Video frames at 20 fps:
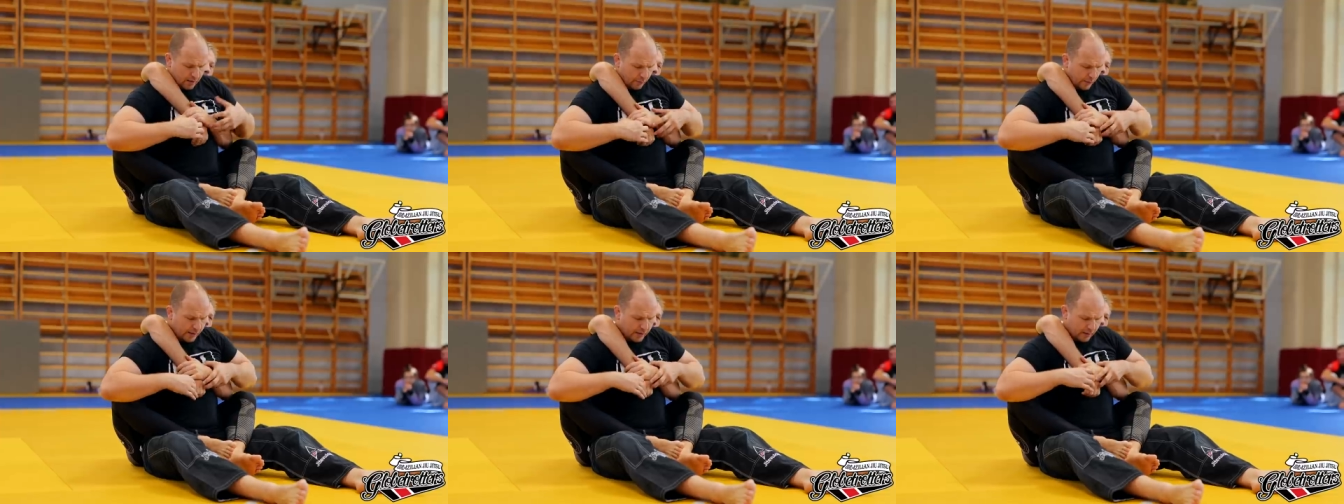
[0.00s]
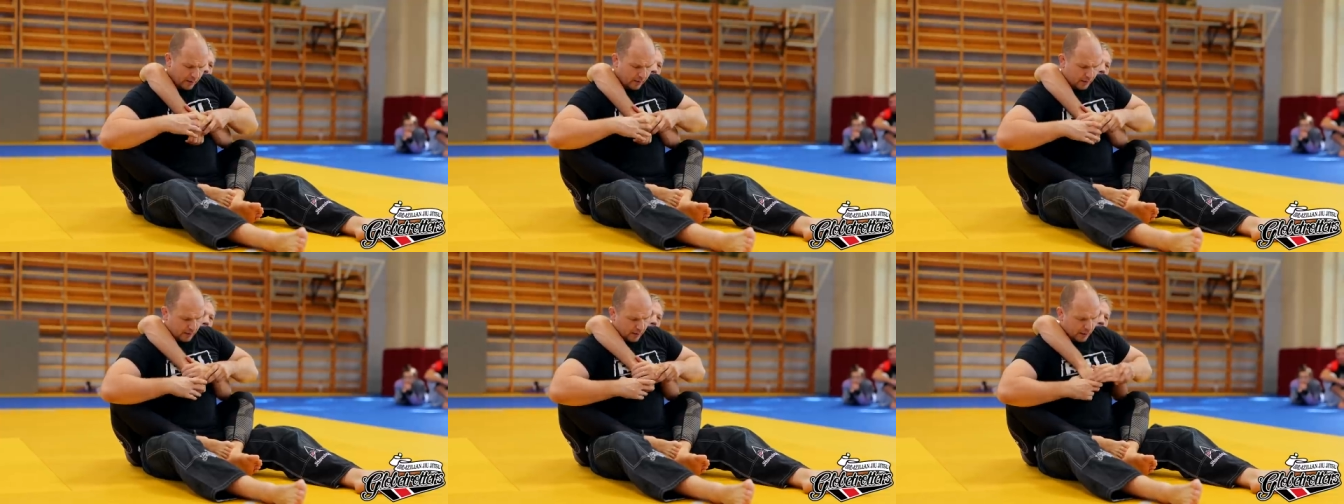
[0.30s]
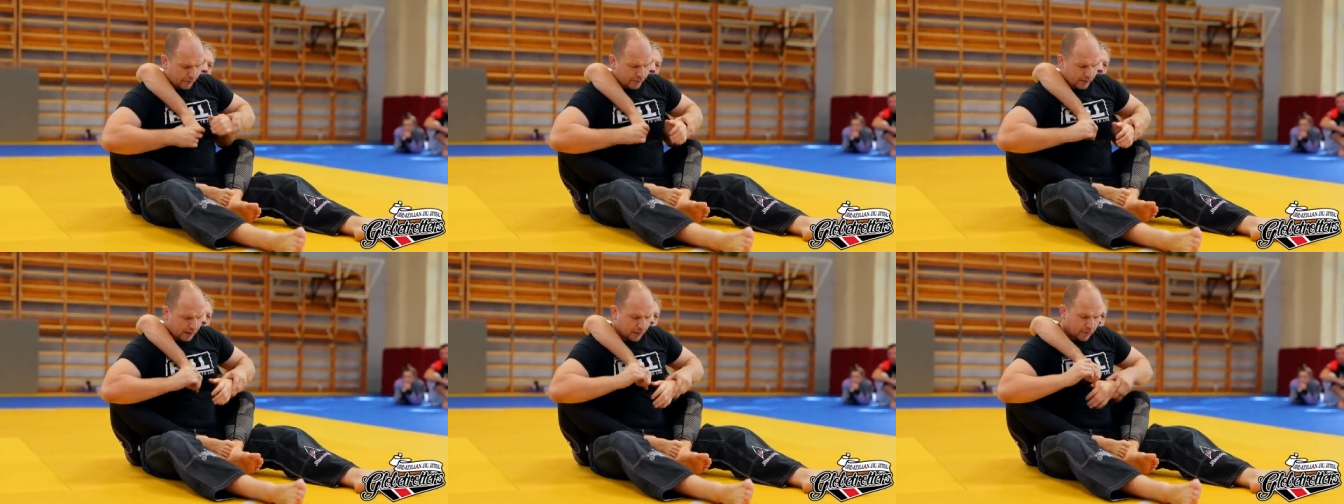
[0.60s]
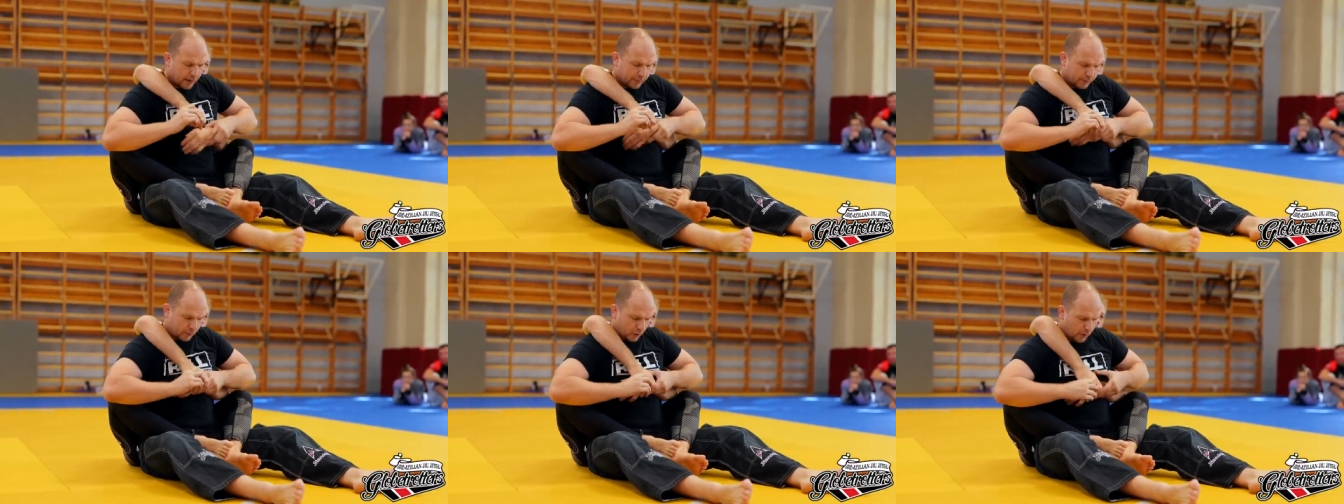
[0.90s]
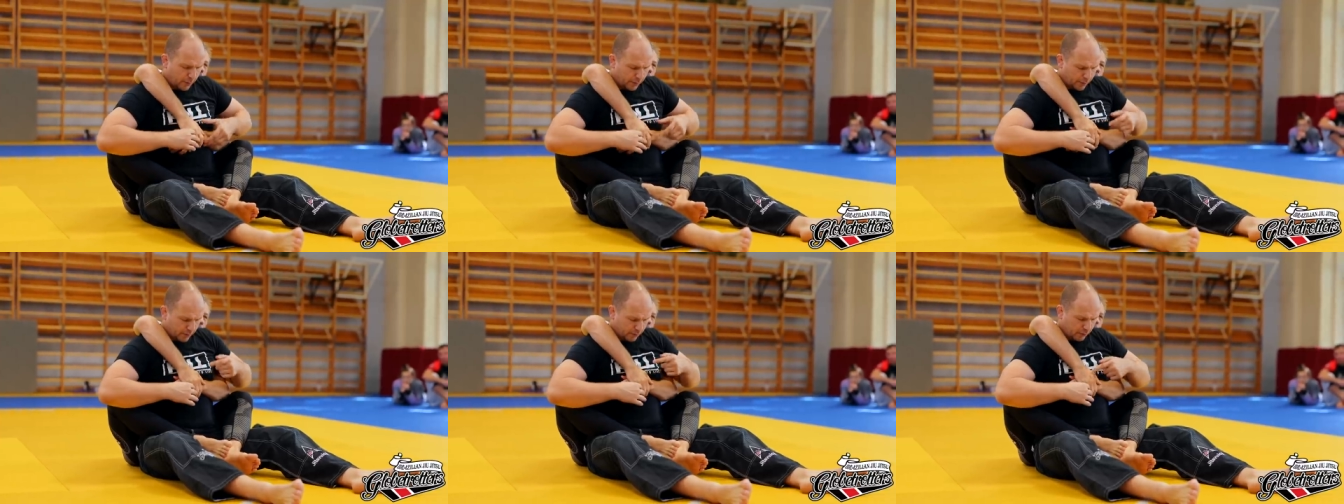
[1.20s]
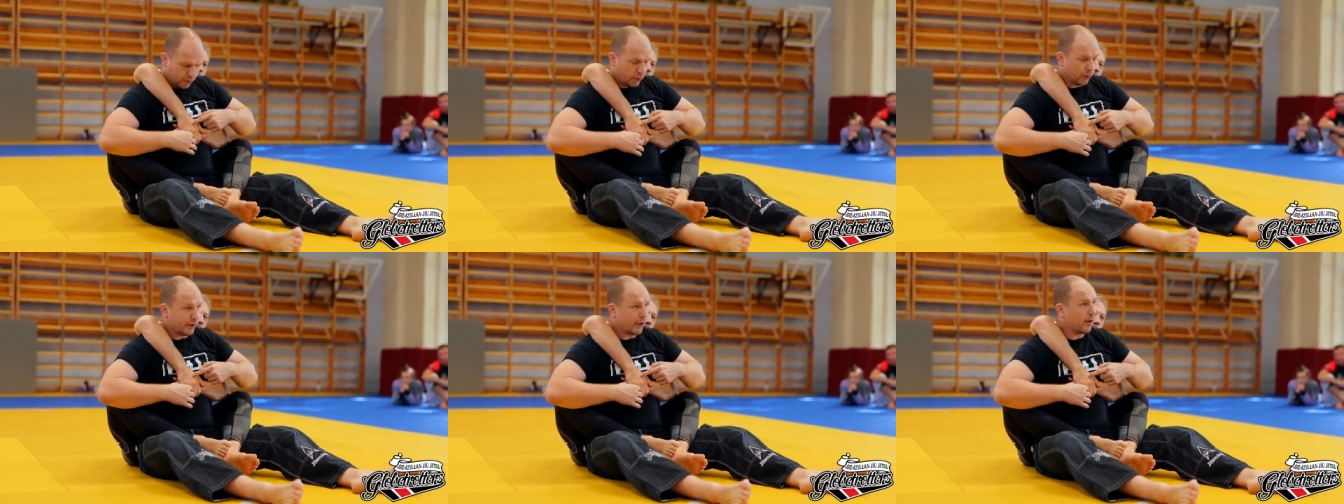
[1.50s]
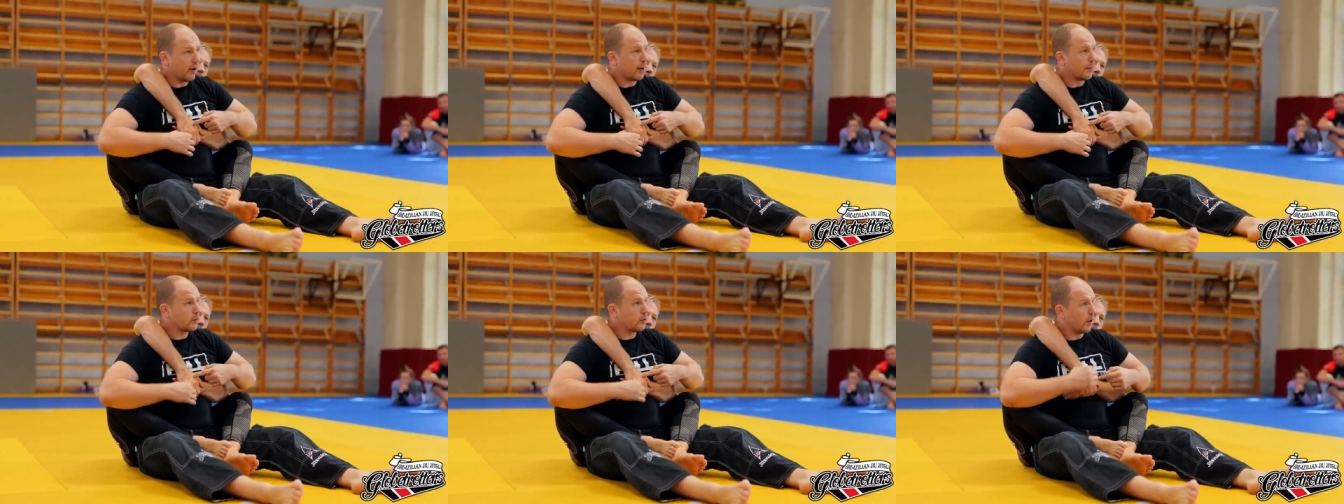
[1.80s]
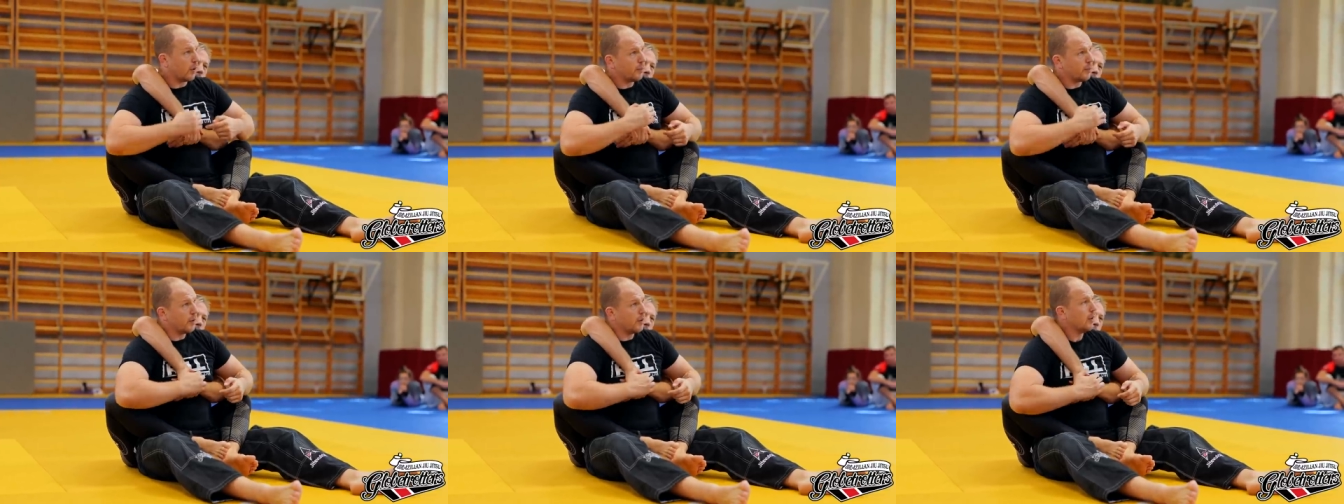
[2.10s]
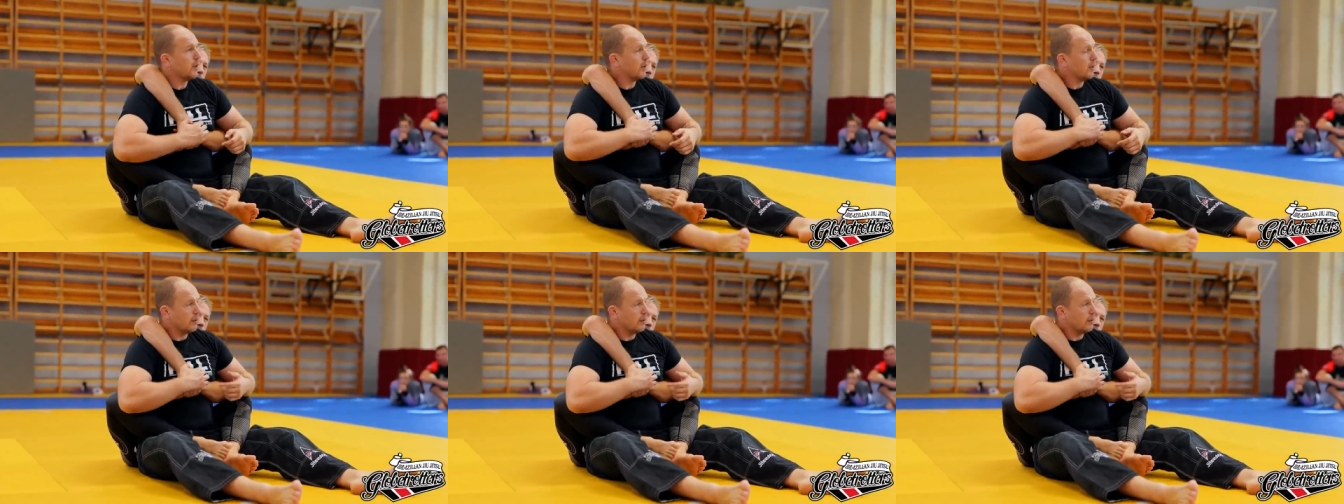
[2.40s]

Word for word: wait, if they grab top, choking arm top,